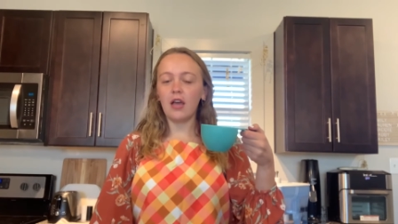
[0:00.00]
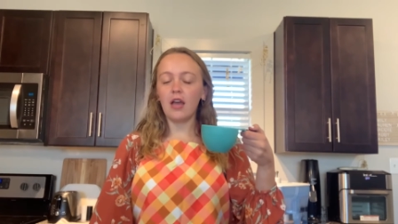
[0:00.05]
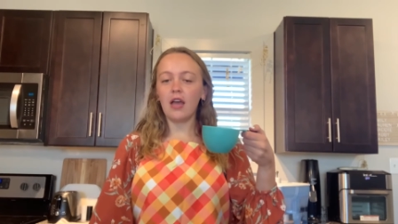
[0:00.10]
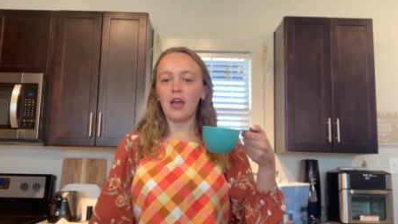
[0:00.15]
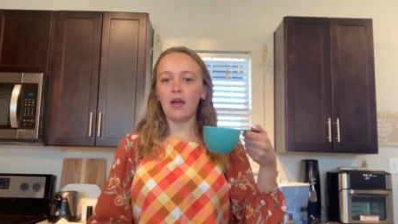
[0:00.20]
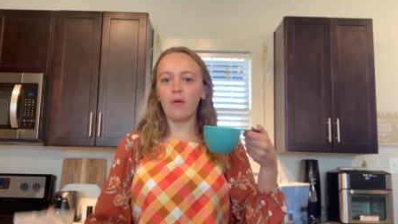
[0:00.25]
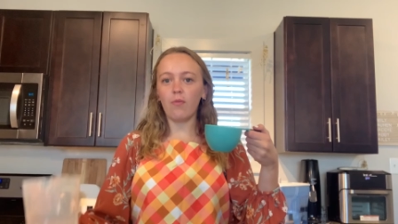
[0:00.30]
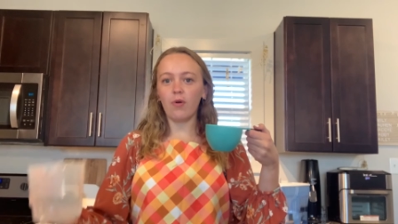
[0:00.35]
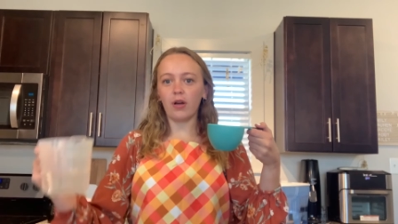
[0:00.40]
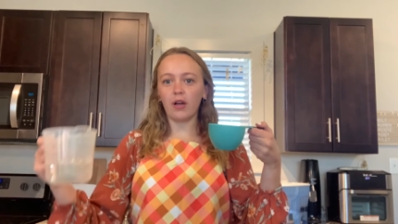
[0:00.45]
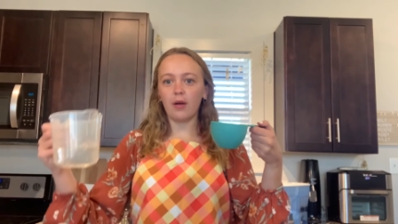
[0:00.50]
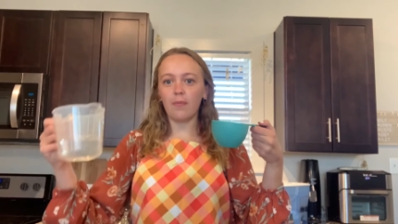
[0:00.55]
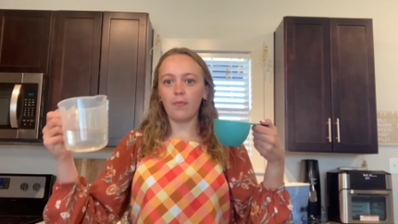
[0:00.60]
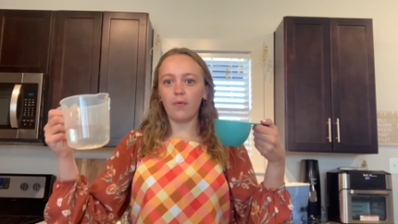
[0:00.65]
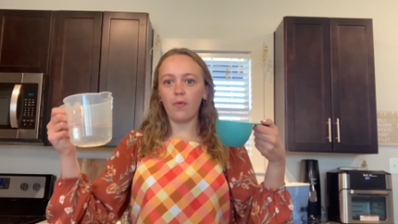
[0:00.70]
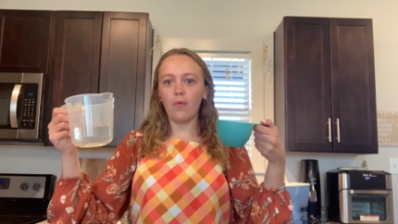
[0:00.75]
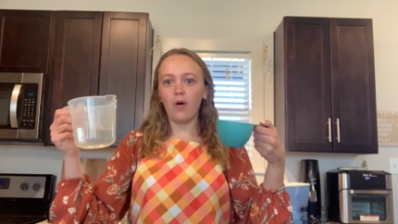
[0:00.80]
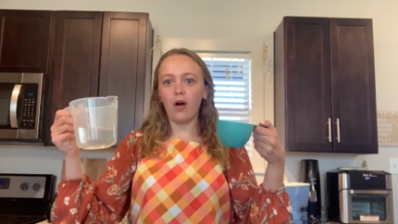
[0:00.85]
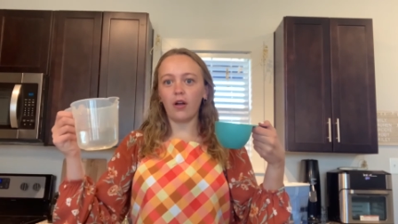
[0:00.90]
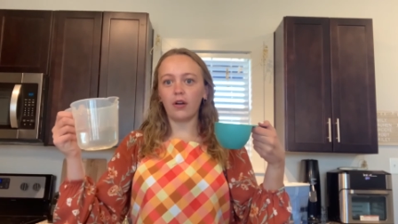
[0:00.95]
and one cup of
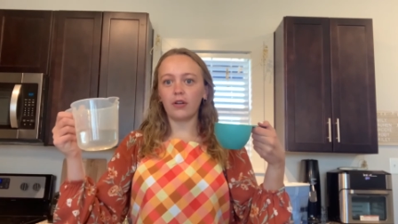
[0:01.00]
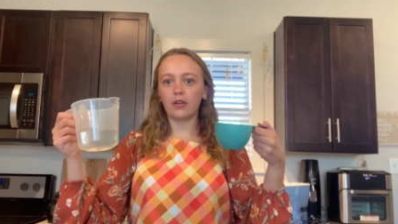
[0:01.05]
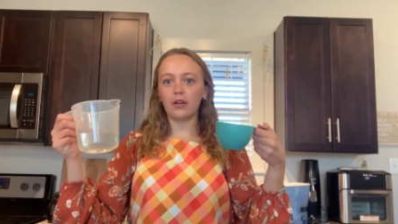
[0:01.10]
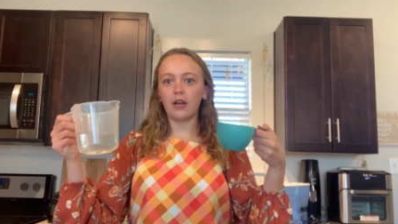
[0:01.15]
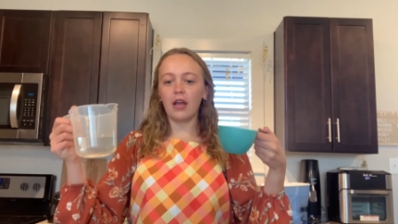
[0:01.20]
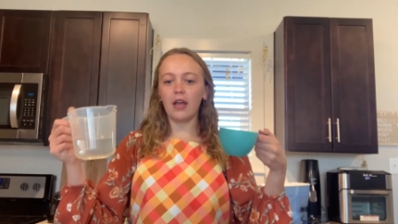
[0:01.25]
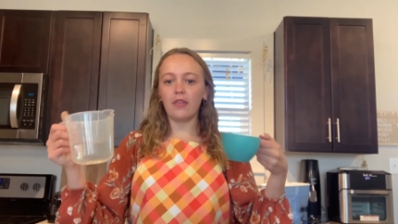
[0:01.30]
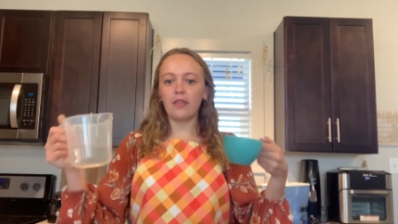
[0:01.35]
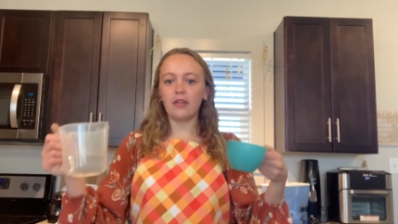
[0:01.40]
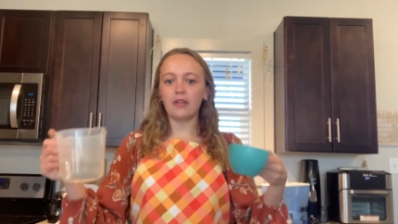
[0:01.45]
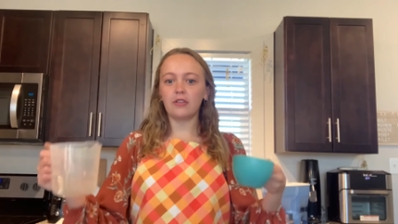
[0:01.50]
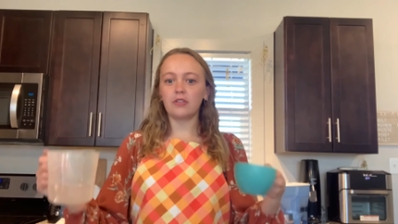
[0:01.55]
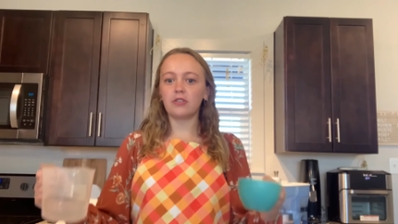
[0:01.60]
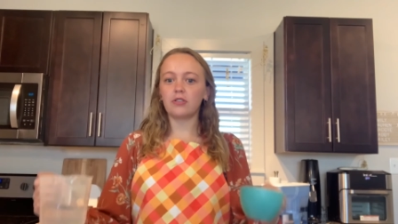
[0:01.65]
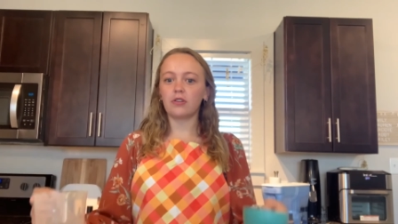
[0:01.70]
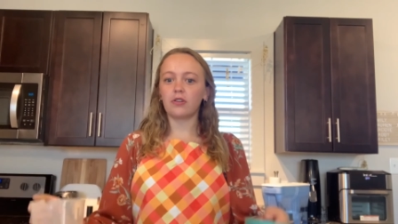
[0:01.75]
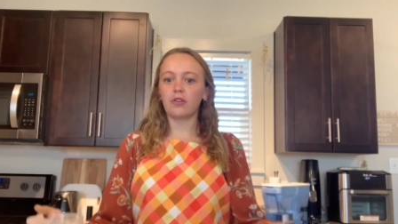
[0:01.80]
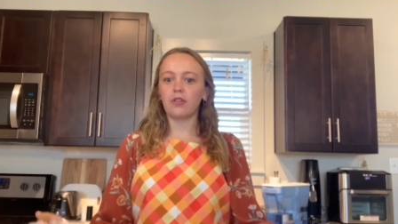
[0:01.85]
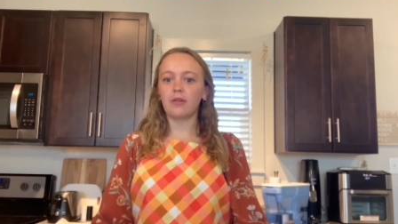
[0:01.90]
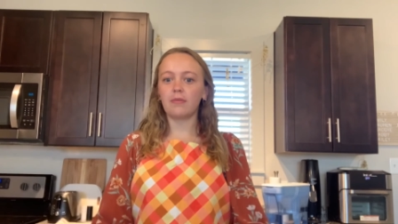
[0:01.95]
water and then
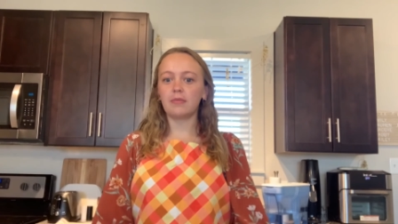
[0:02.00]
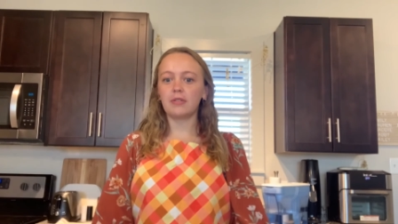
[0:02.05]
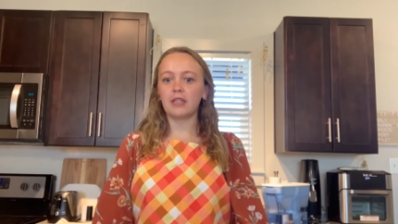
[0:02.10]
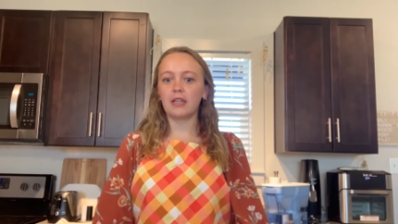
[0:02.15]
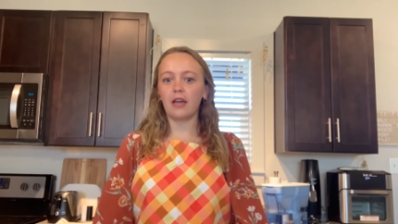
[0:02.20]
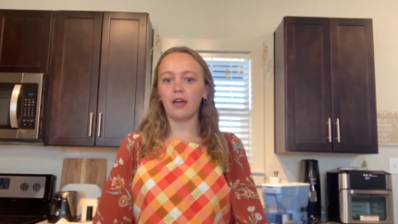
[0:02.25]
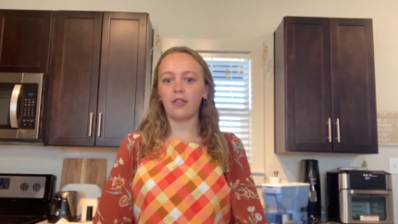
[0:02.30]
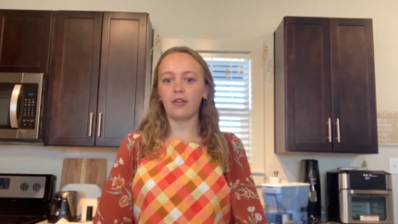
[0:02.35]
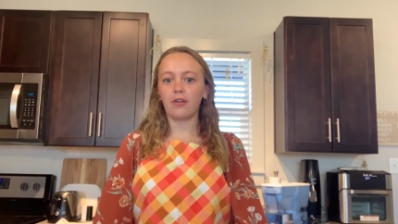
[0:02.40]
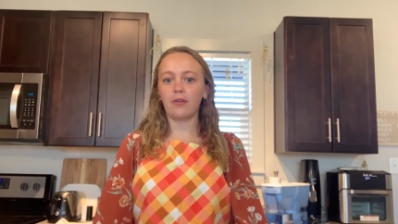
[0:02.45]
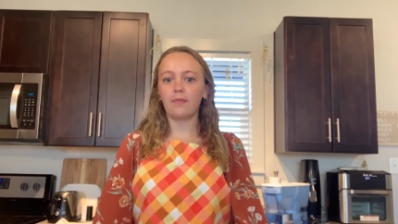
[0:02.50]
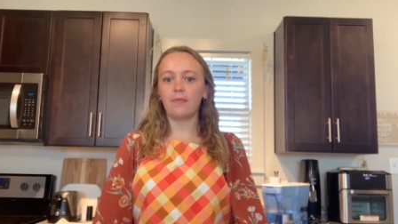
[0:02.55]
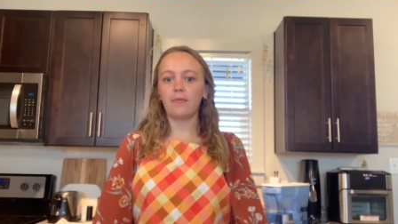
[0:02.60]
stir them together.